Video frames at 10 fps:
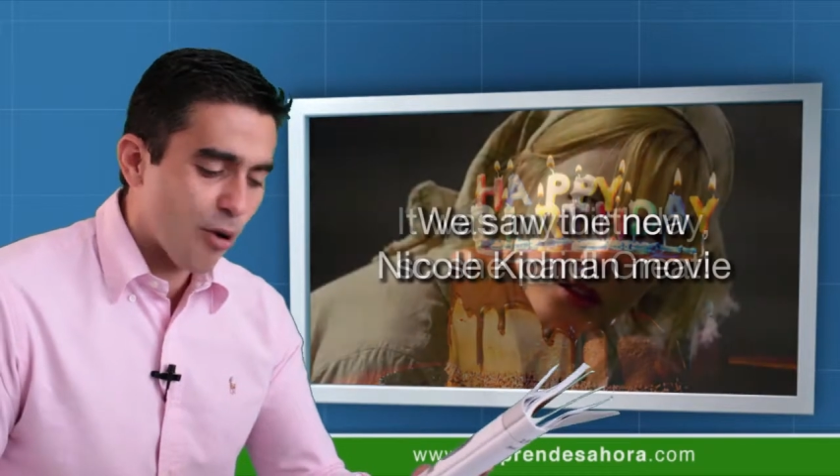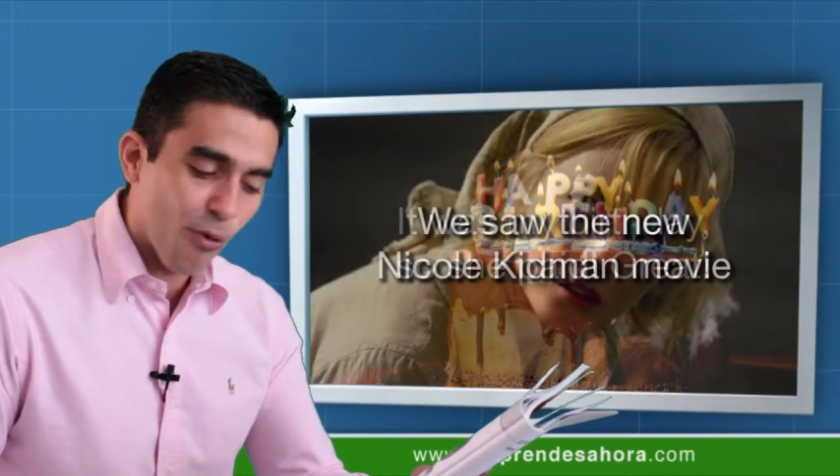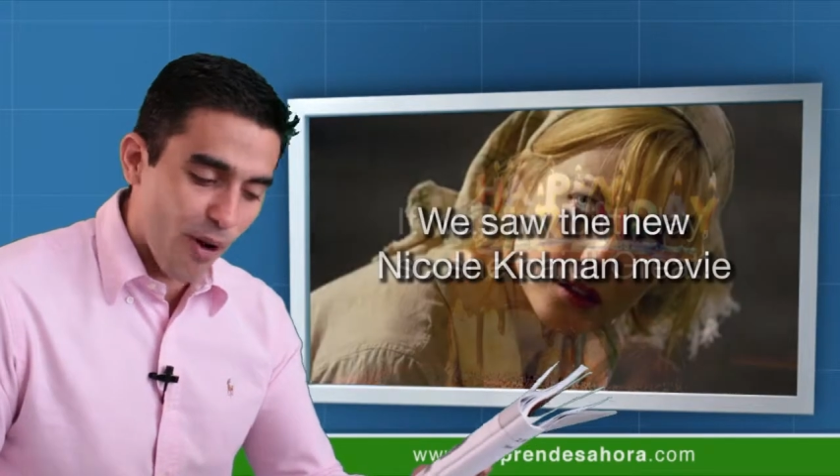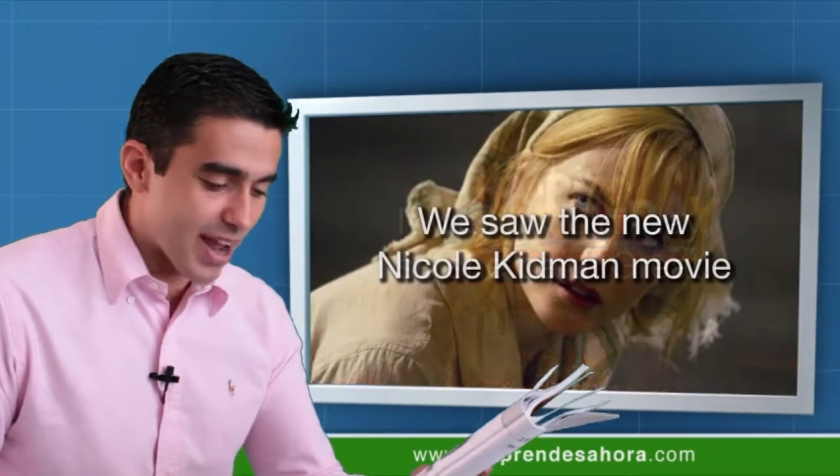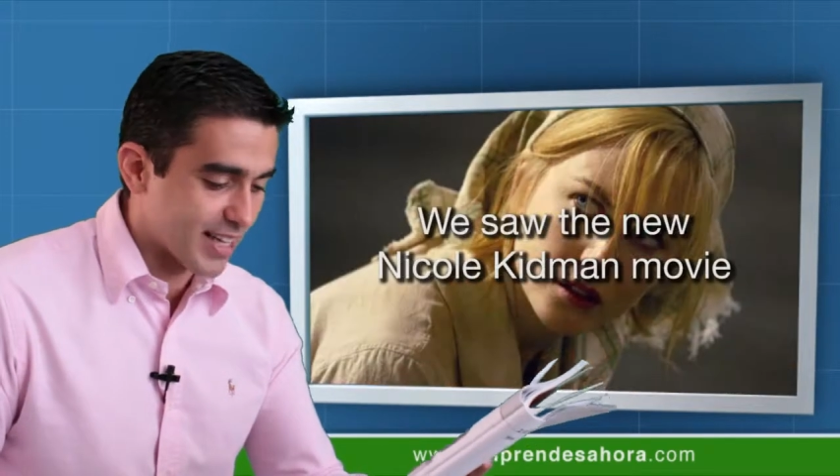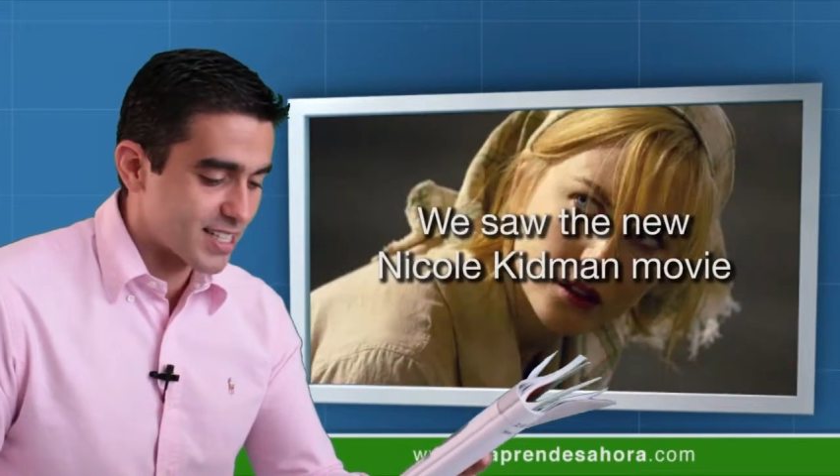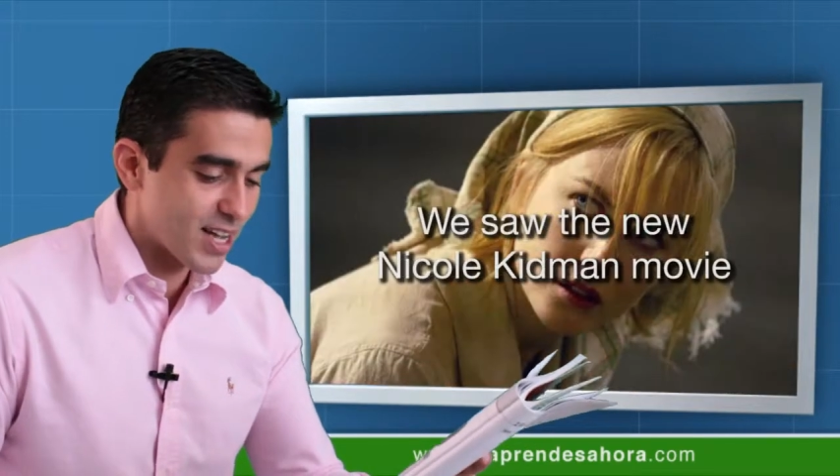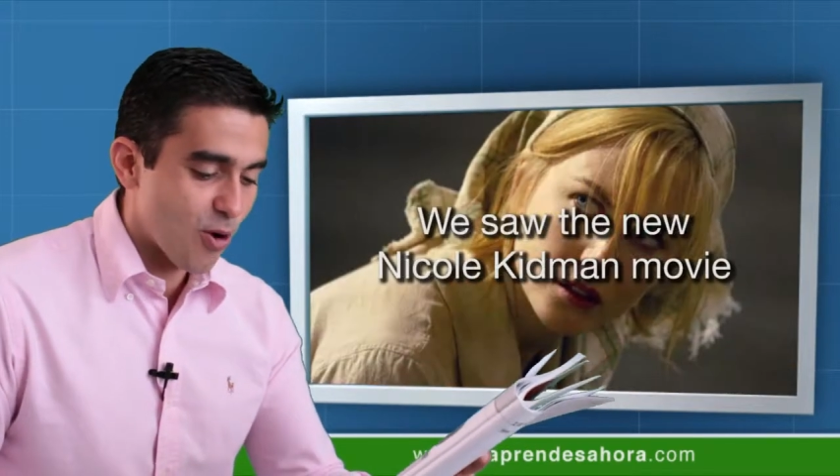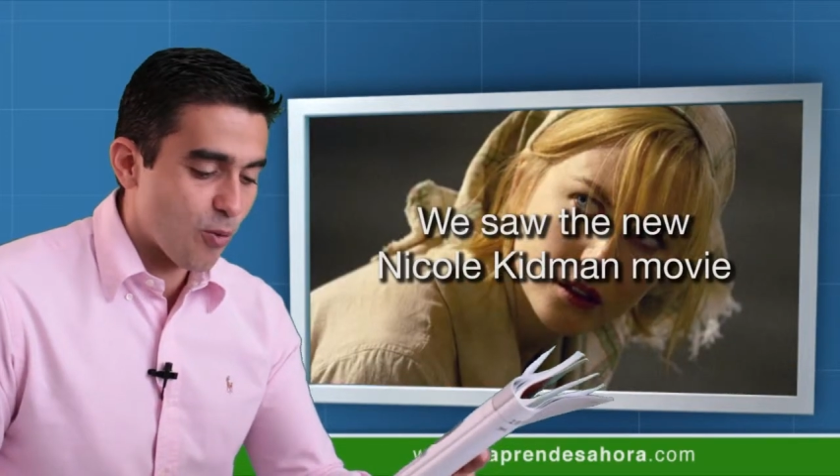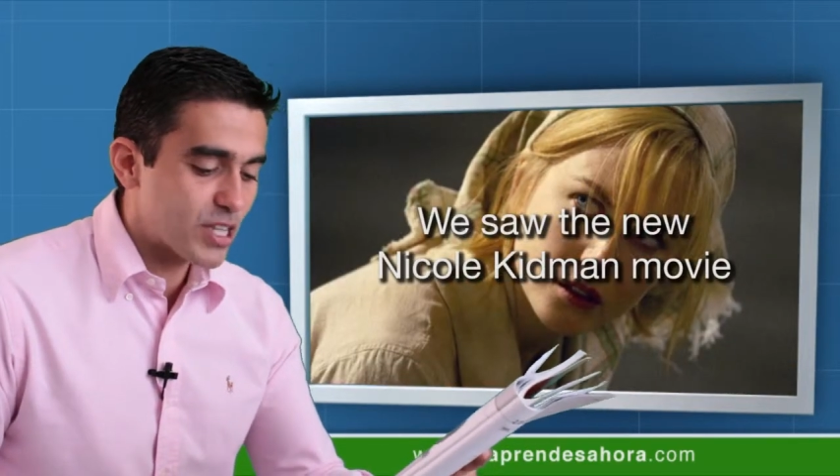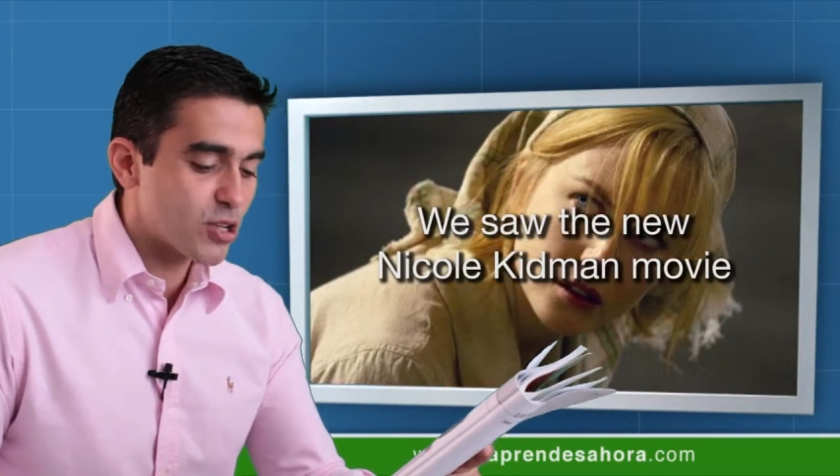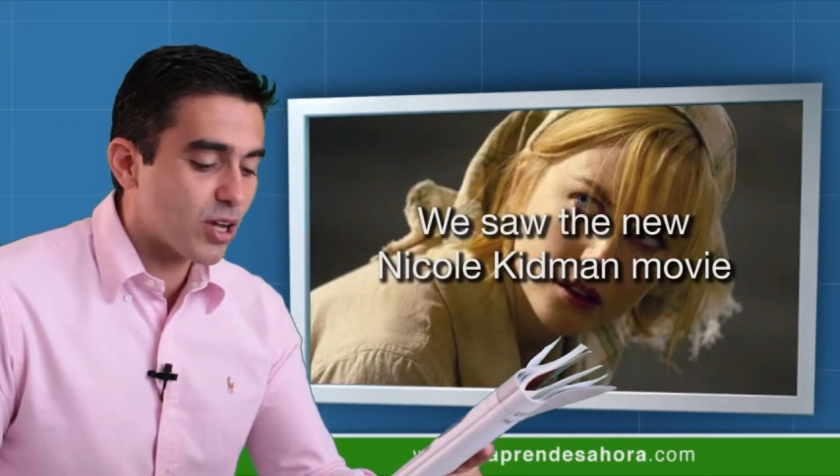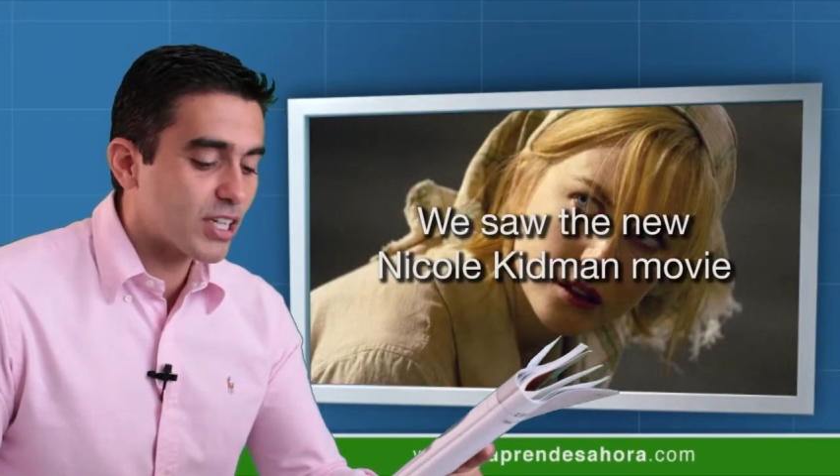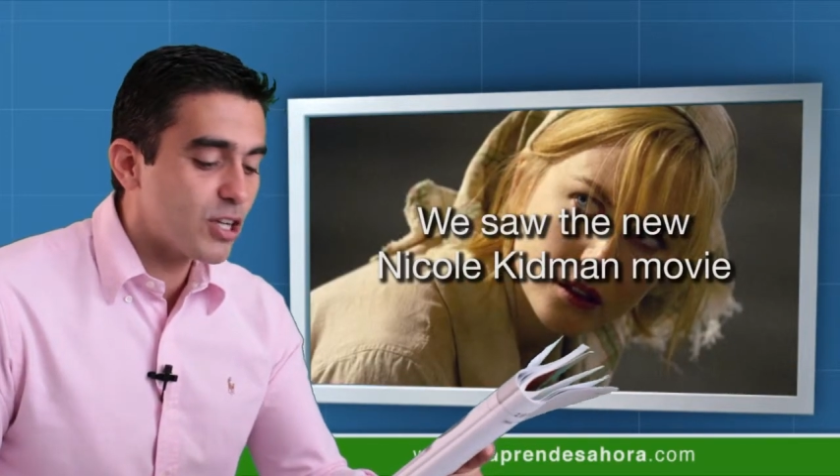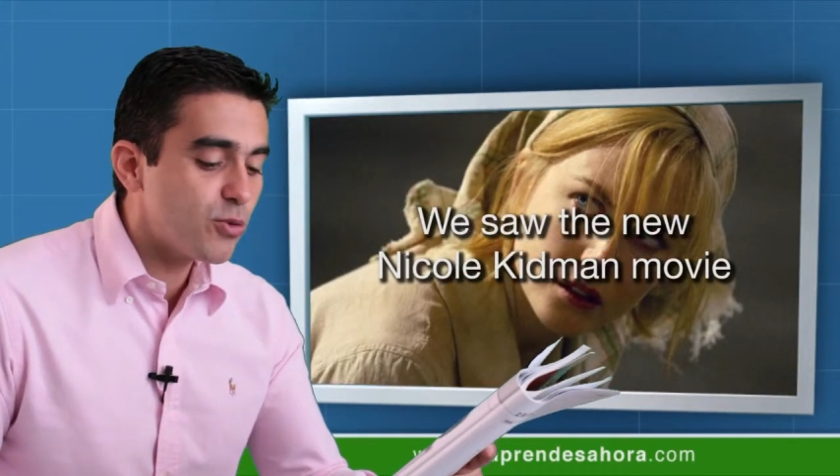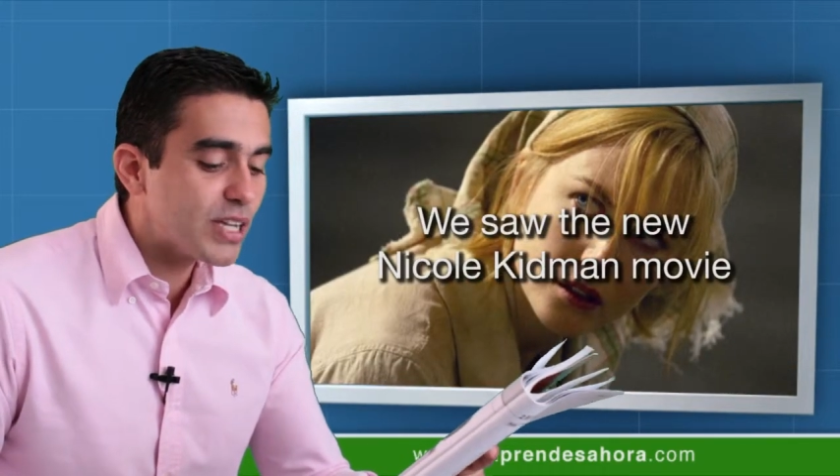Great. We saw the new